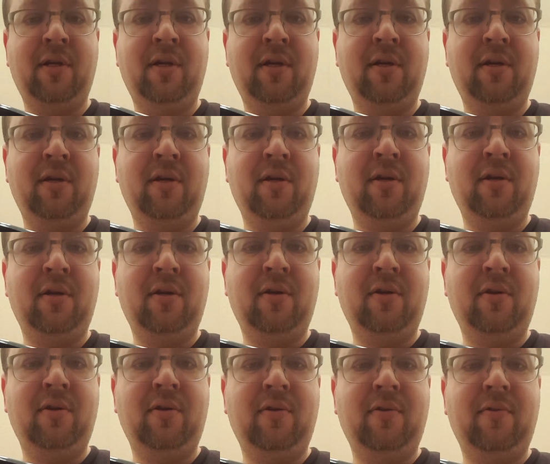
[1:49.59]

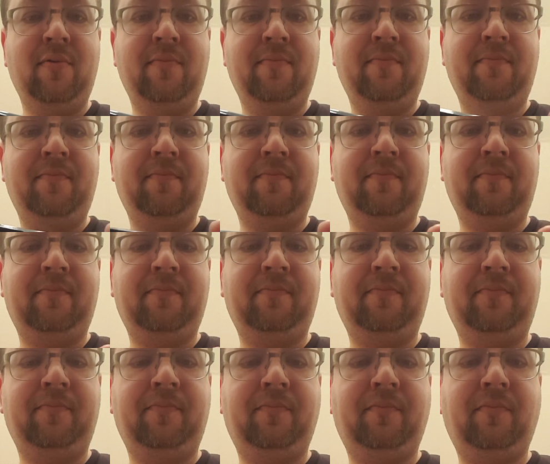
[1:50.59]

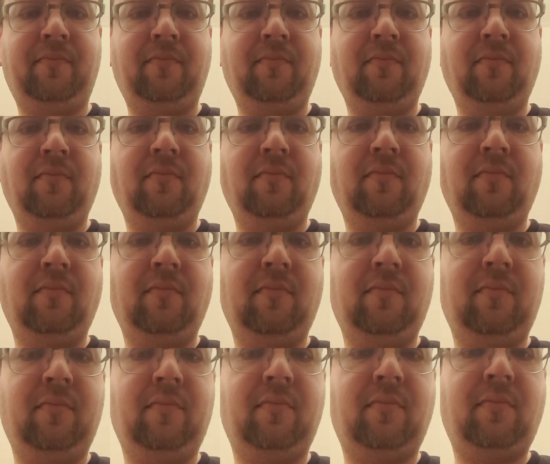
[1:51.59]

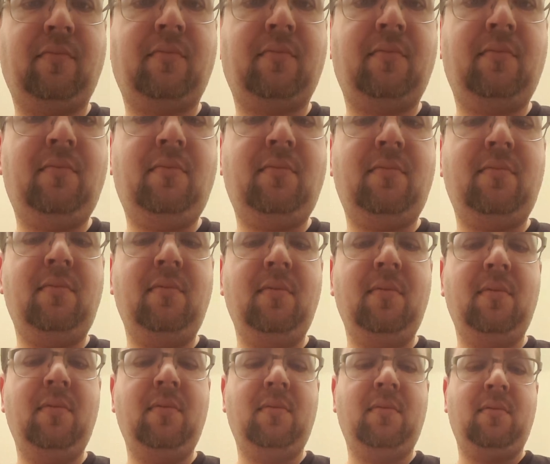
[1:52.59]

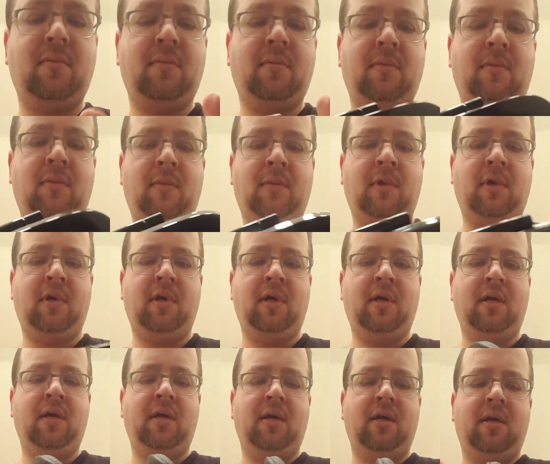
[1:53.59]

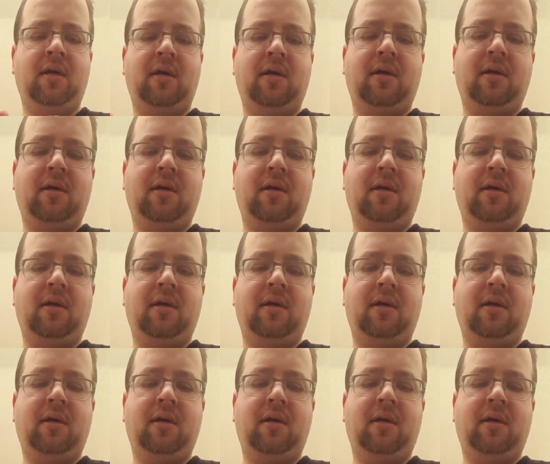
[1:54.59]
(no one is talking)